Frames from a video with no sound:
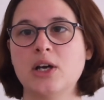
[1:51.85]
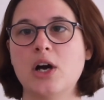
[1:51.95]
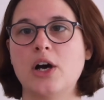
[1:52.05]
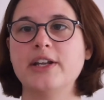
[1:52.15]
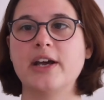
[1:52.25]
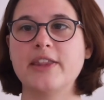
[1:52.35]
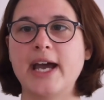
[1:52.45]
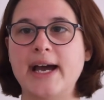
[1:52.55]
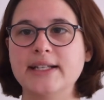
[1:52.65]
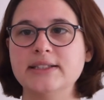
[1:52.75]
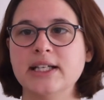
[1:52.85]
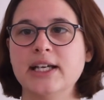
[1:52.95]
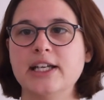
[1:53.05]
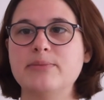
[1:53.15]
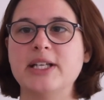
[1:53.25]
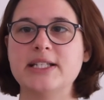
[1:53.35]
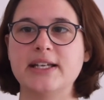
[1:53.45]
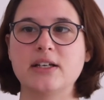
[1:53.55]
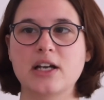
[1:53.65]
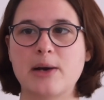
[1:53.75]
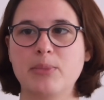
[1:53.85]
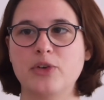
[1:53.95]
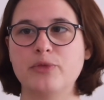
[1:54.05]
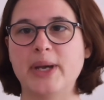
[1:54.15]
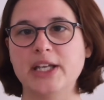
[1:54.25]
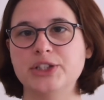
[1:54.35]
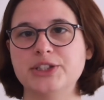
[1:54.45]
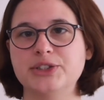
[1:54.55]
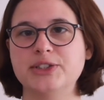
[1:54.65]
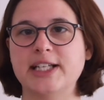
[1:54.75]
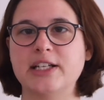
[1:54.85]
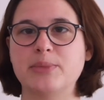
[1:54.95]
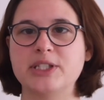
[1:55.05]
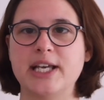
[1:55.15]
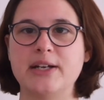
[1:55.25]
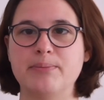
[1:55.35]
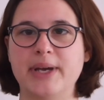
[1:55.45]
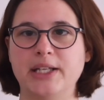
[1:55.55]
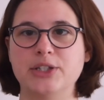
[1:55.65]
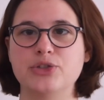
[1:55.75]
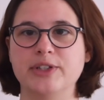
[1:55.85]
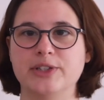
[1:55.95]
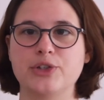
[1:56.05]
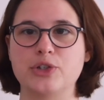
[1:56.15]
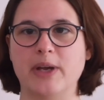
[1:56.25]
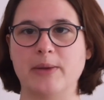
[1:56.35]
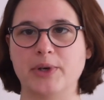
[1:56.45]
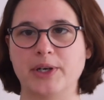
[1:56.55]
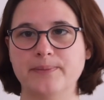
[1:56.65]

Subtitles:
On the other hand, it may take a couple of pages to set up a 10-page research paper.